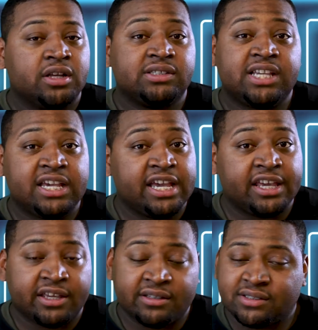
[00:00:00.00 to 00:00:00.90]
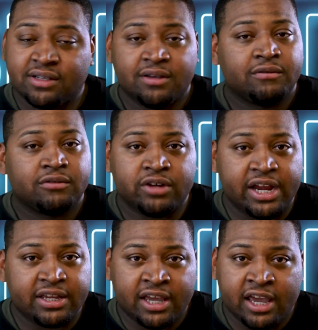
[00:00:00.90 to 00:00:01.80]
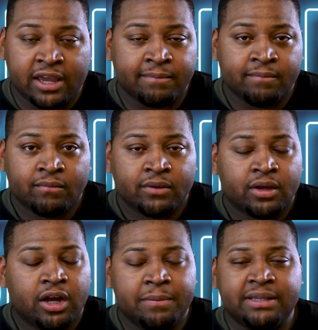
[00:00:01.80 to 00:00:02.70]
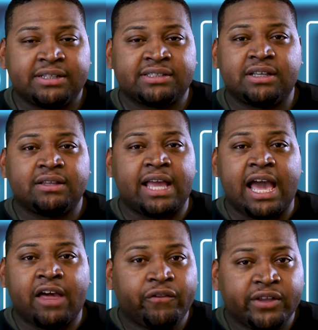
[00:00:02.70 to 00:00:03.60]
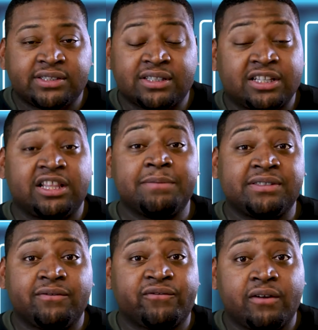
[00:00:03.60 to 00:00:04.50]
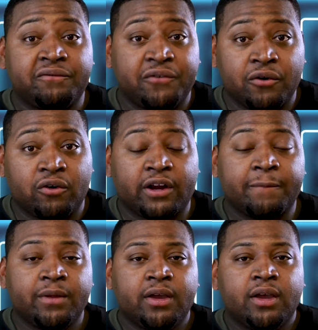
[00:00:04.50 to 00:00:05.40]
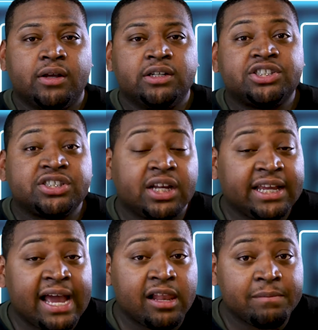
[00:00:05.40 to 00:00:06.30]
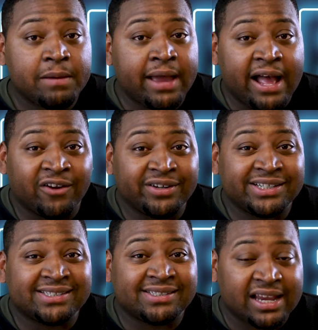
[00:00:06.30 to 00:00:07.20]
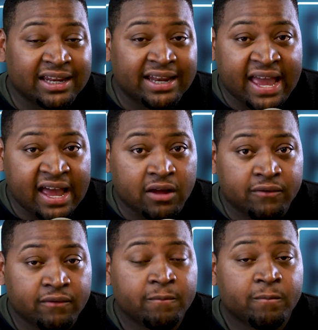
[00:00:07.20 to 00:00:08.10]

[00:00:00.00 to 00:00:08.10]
T. Higgins, great game. I mean, just the athletes, the Clemson front four, shutting Alabama out in the second half.